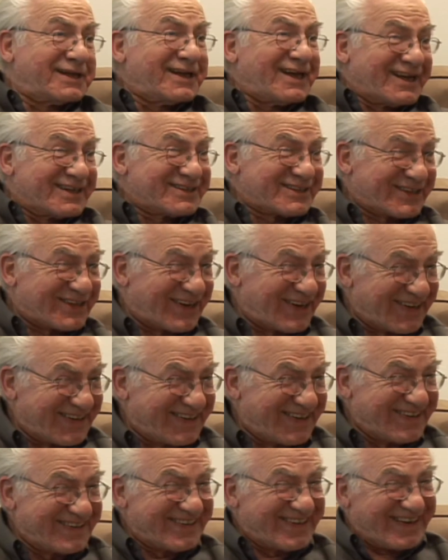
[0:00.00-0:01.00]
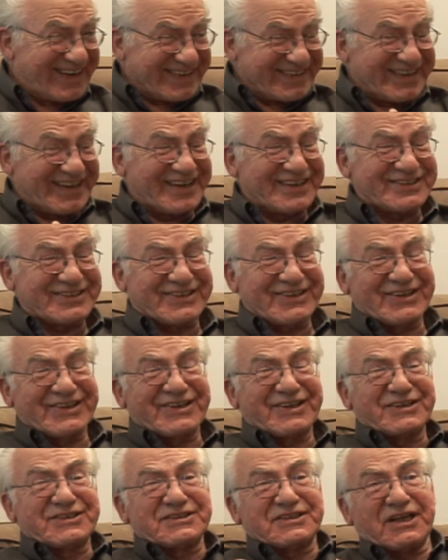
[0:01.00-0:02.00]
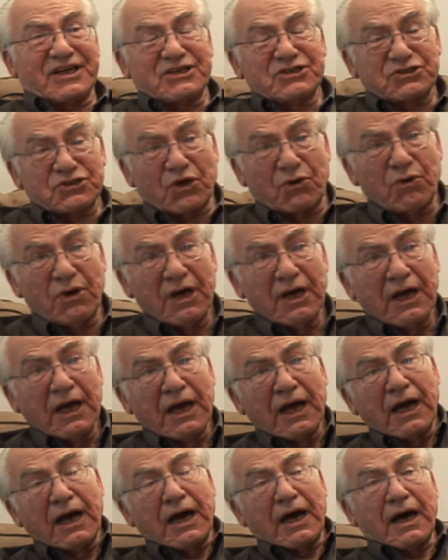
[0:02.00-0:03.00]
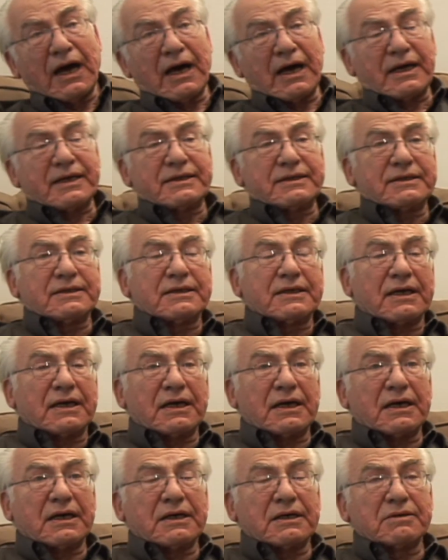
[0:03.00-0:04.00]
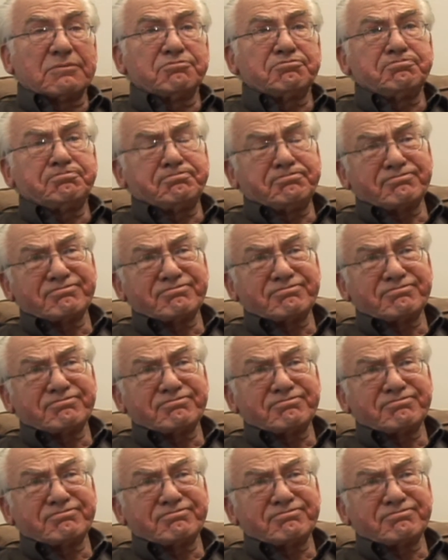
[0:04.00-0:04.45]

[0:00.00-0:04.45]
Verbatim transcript: de-escalation sure. than at the escalating stage. So, I. Um,